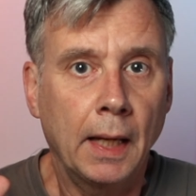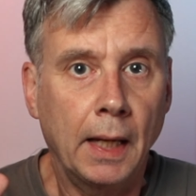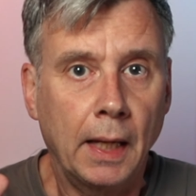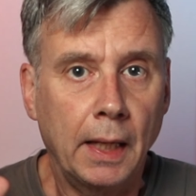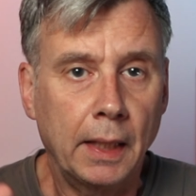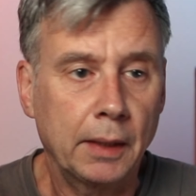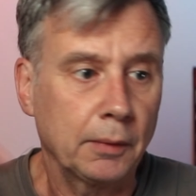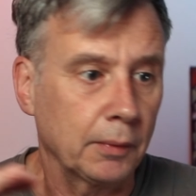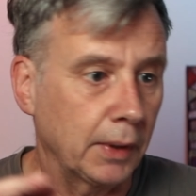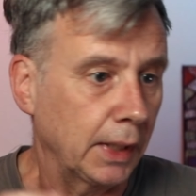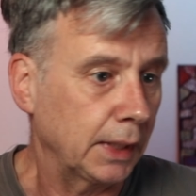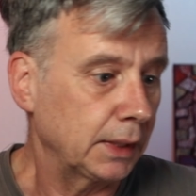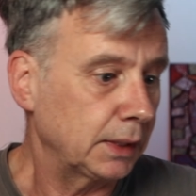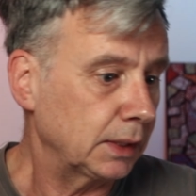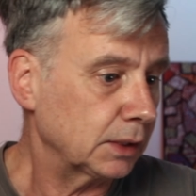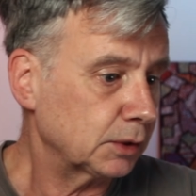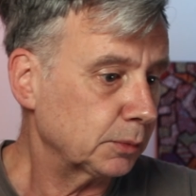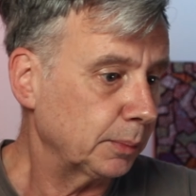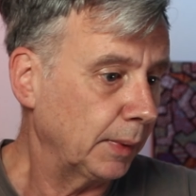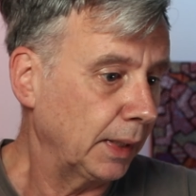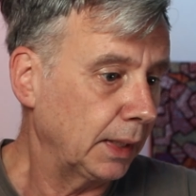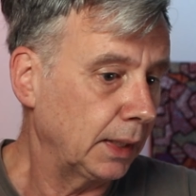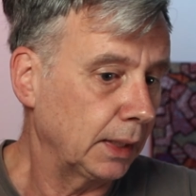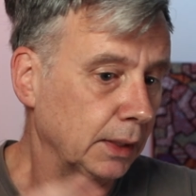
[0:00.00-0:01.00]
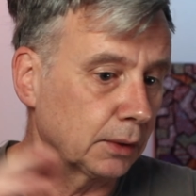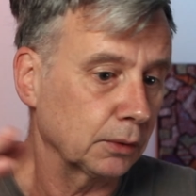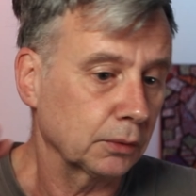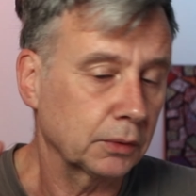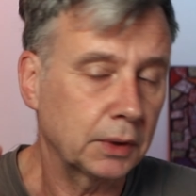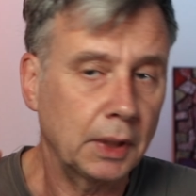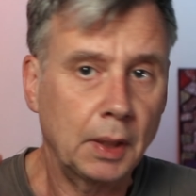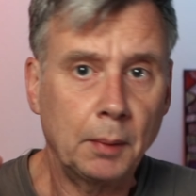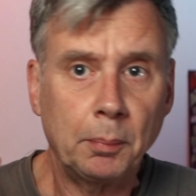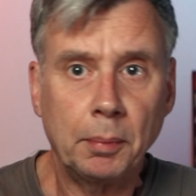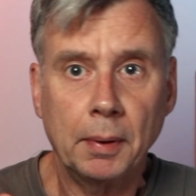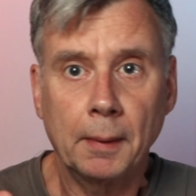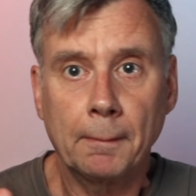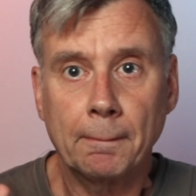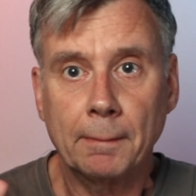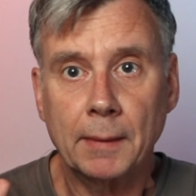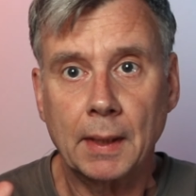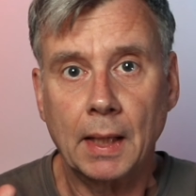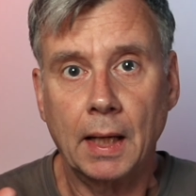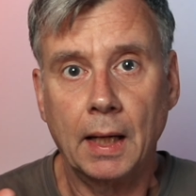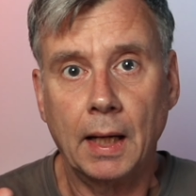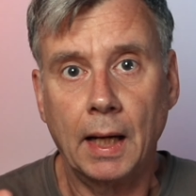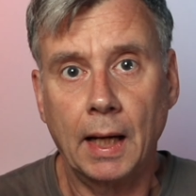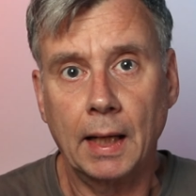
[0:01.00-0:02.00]
Anyway, that's my little tip.
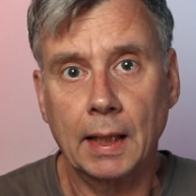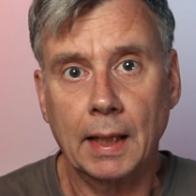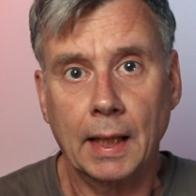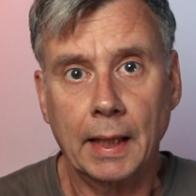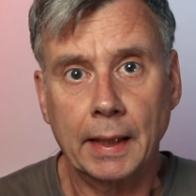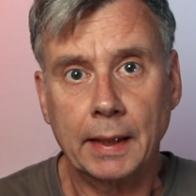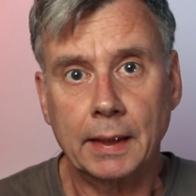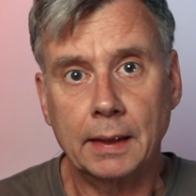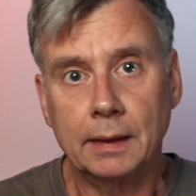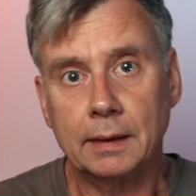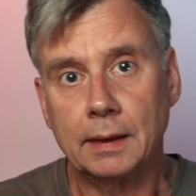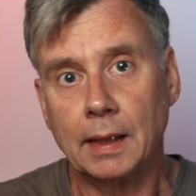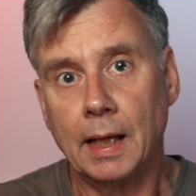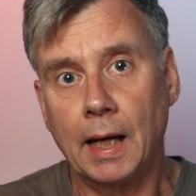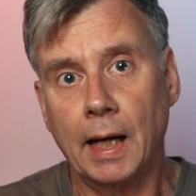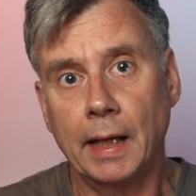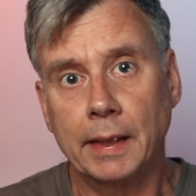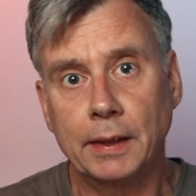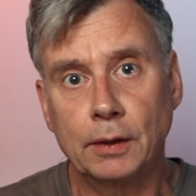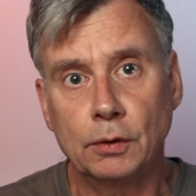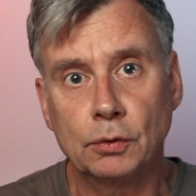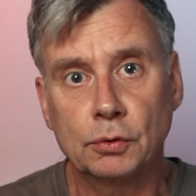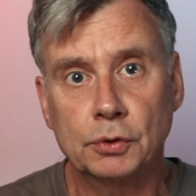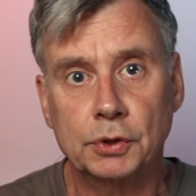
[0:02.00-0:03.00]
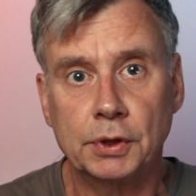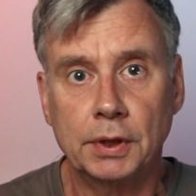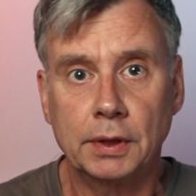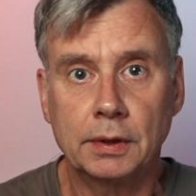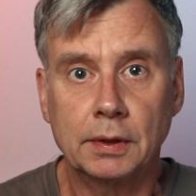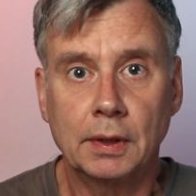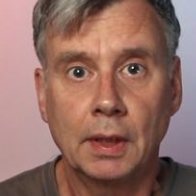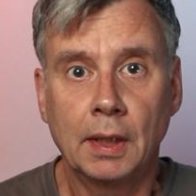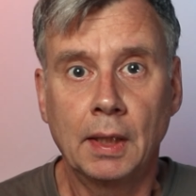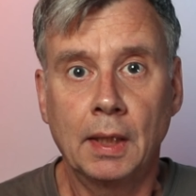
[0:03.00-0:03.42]
I like it, I use it.